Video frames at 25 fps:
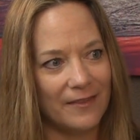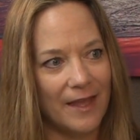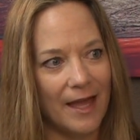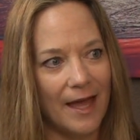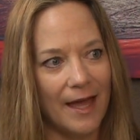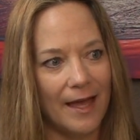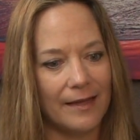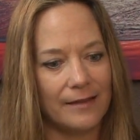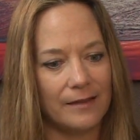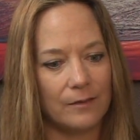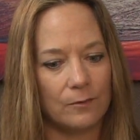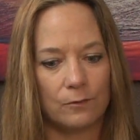
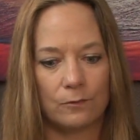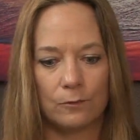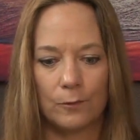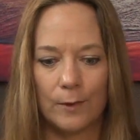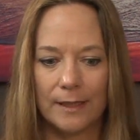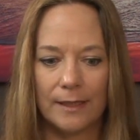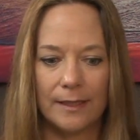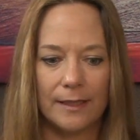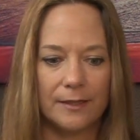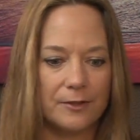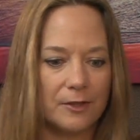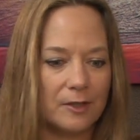that
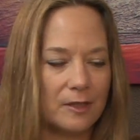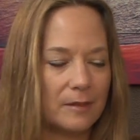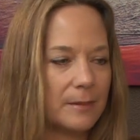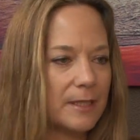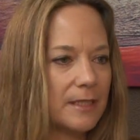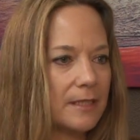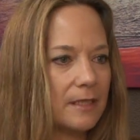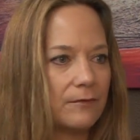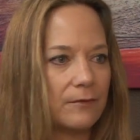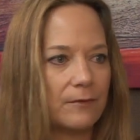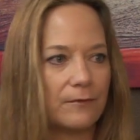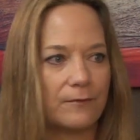one lender could
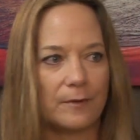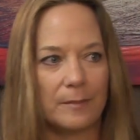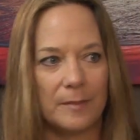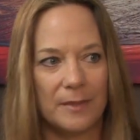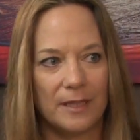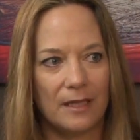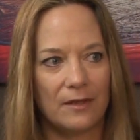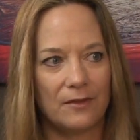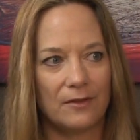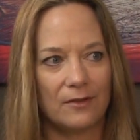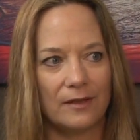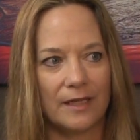be different
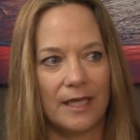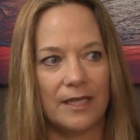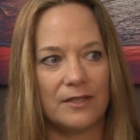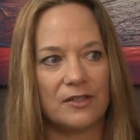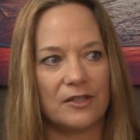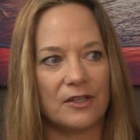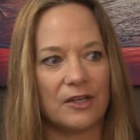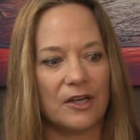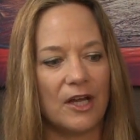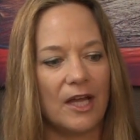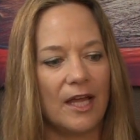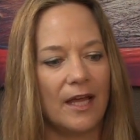from another
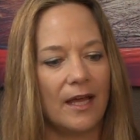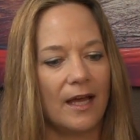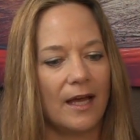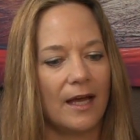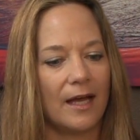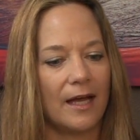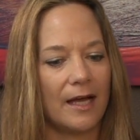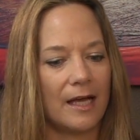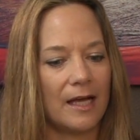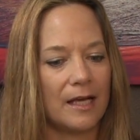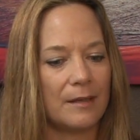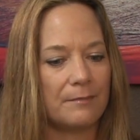lender.
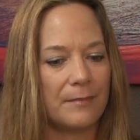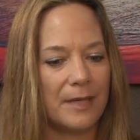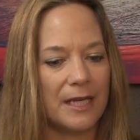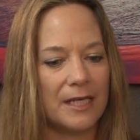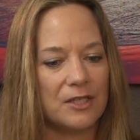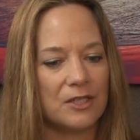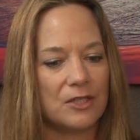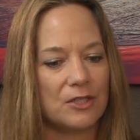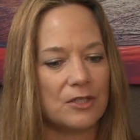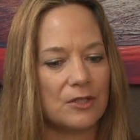Make